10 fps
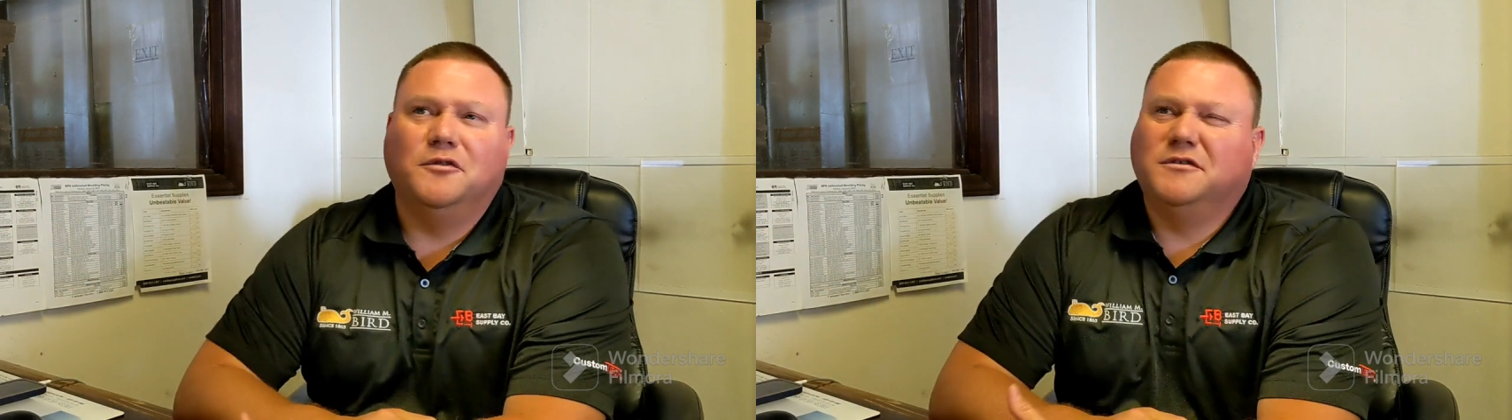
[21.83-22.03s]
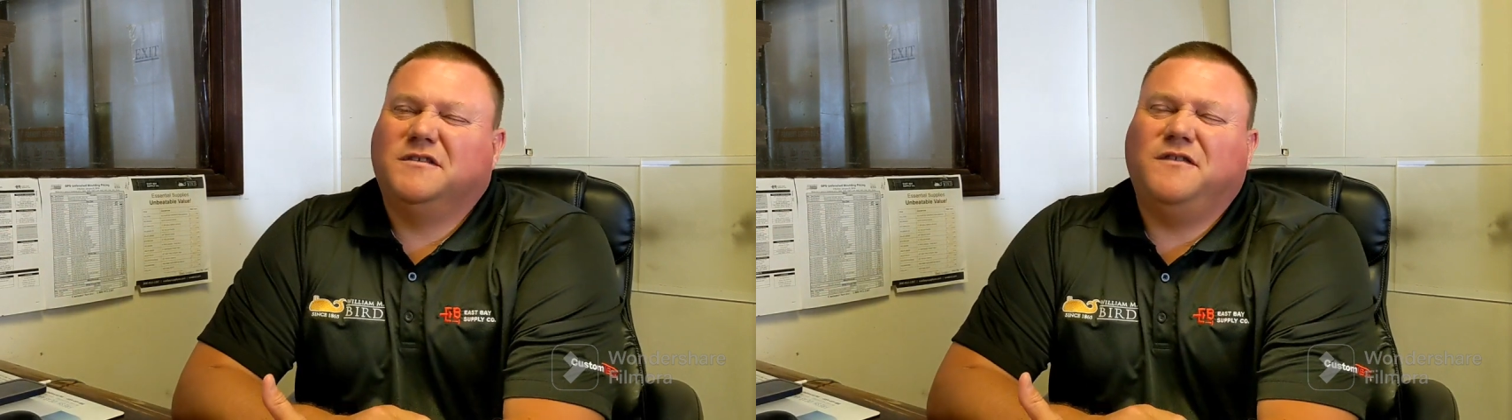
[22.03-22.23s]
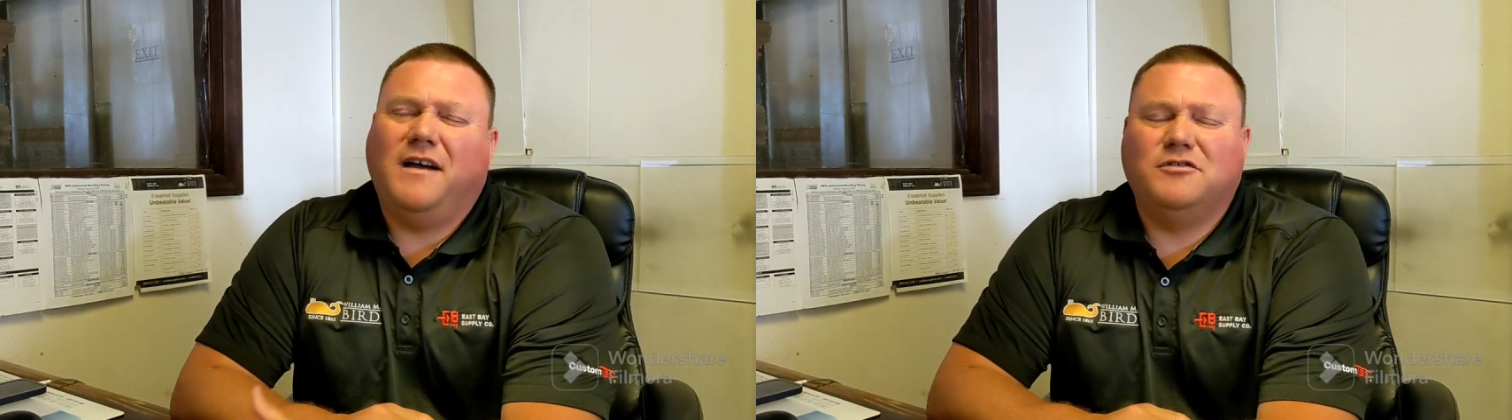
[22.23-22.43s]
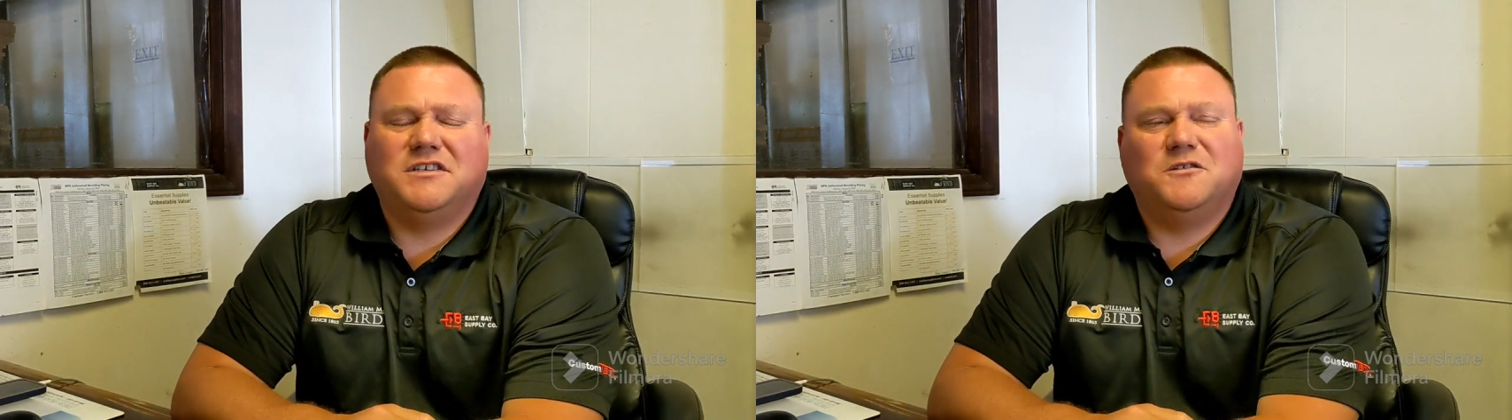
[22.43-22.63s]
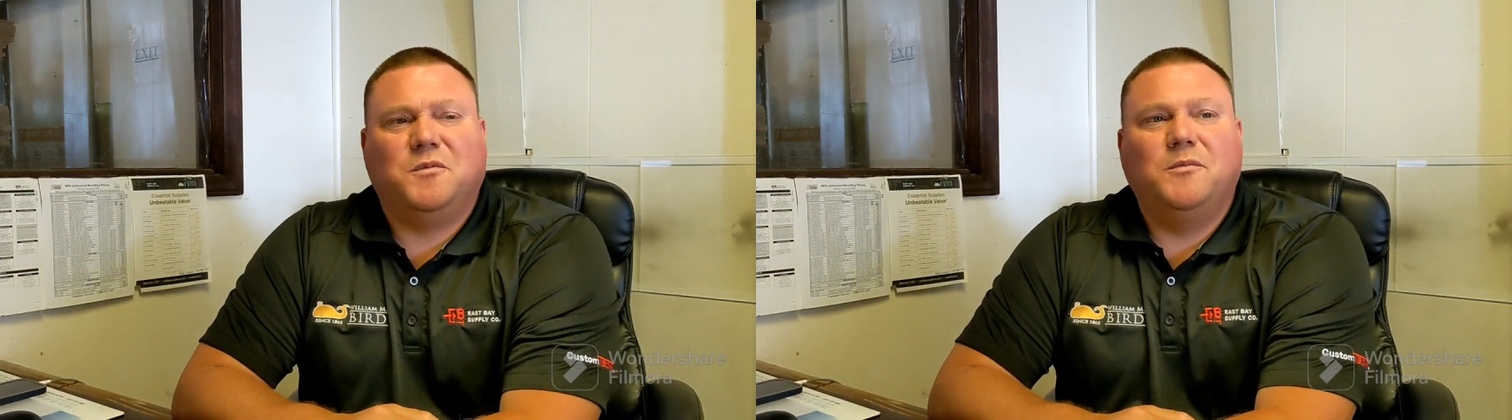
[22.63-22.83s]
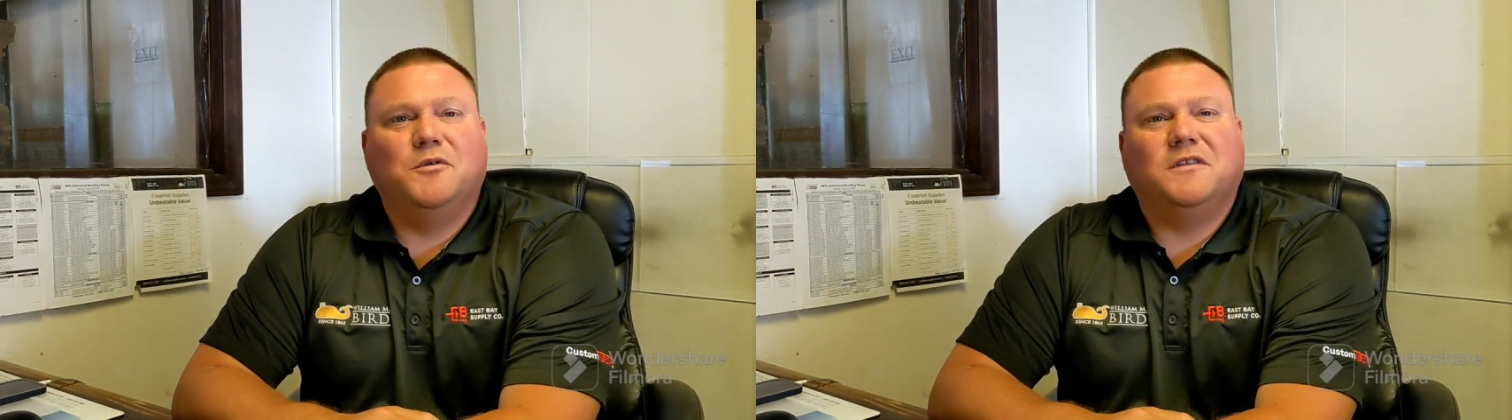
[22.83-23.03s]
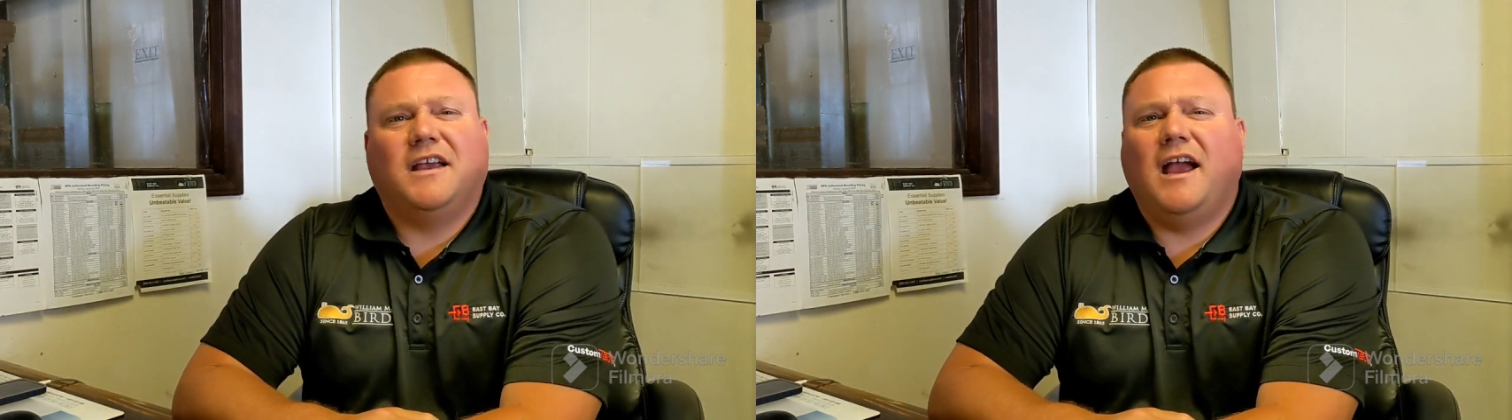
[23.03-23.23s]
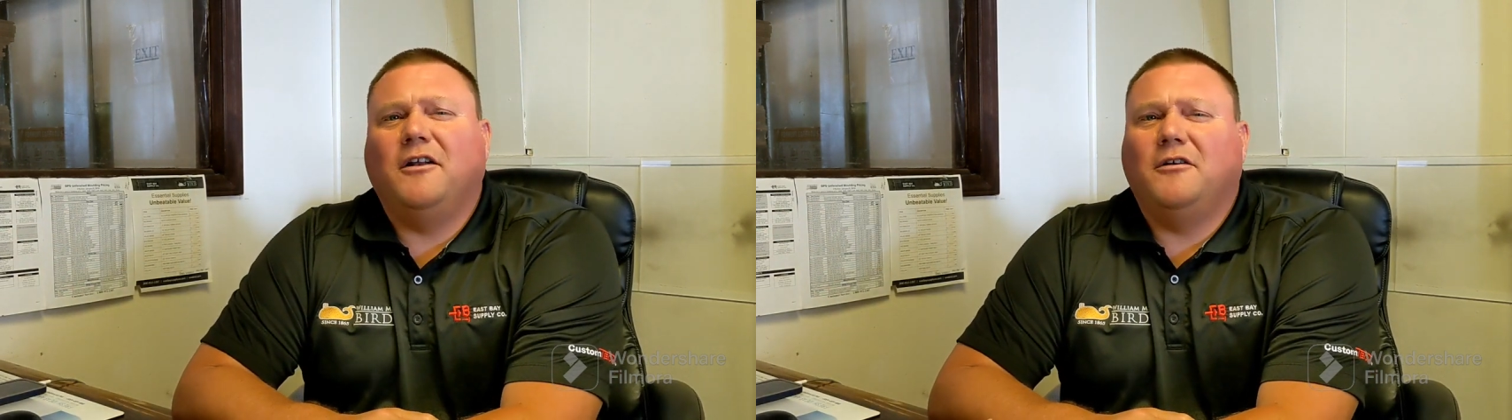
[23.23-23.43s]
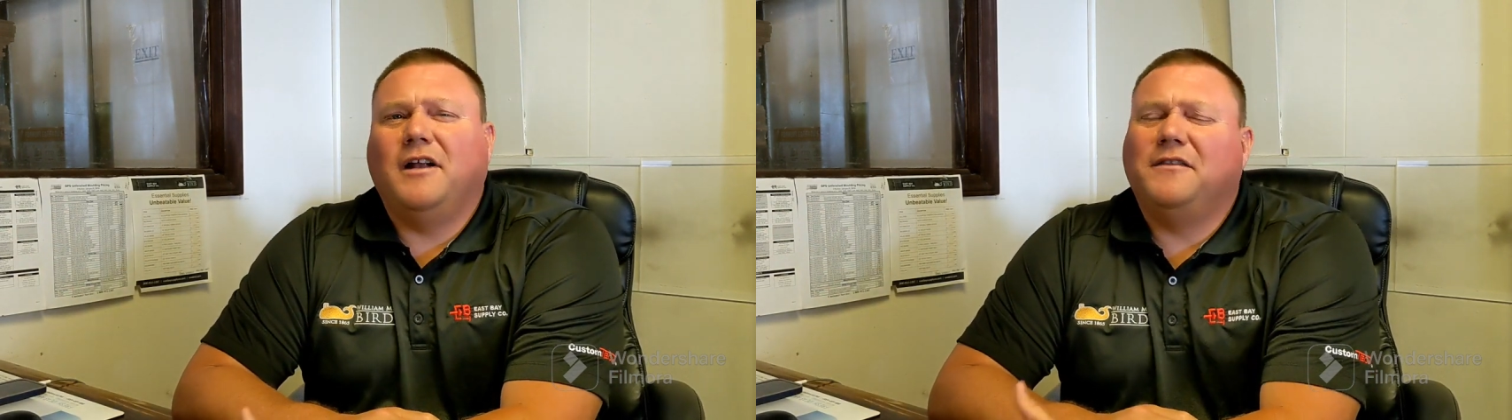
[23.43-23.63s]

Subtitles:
and there was 5 or 6 people at the counter.